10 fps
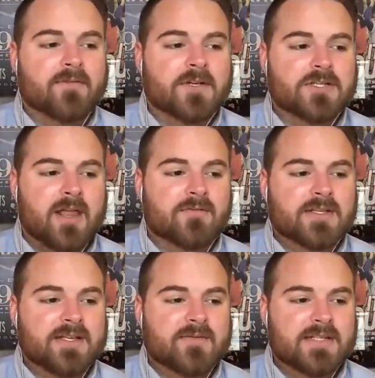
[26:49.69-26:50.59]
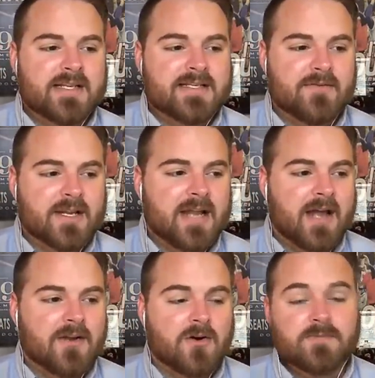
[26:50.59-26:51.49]
finished 11 of 17,
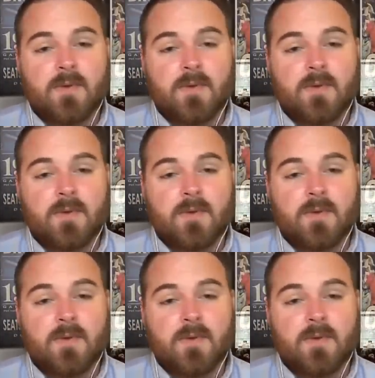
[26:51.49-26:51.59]
79 yards.